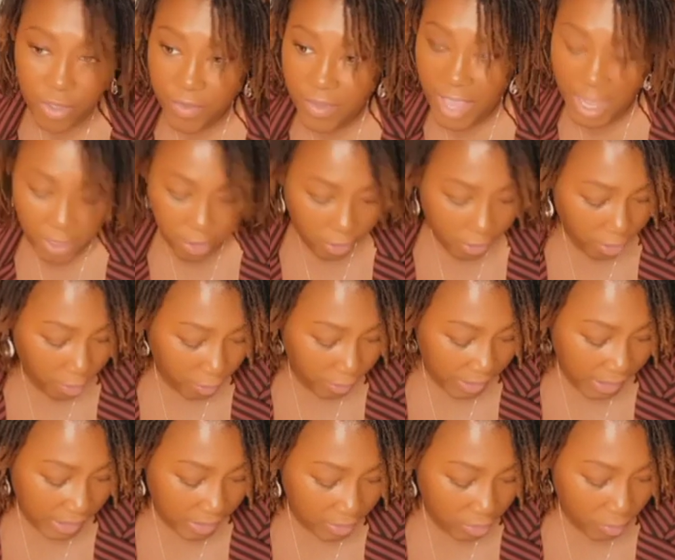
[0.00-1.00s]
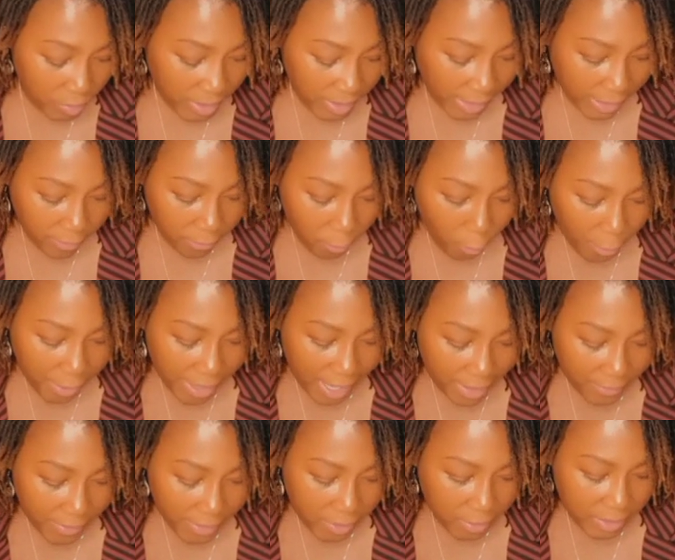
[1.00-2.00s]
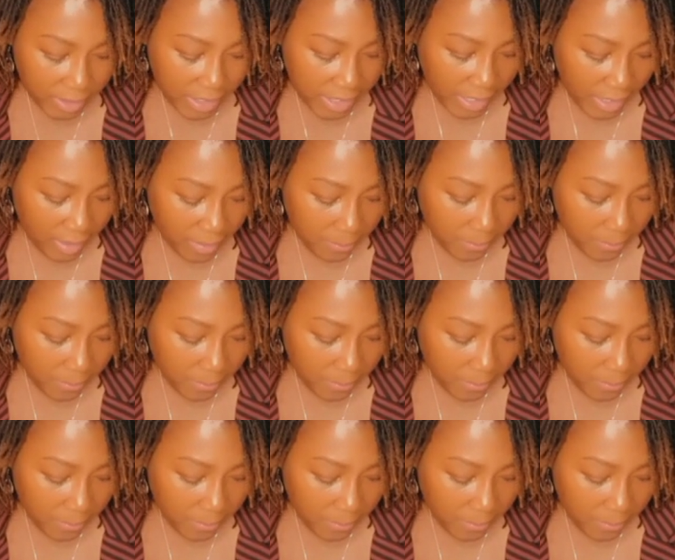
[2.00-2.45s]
Then you're only doing like 4.5 videos a day.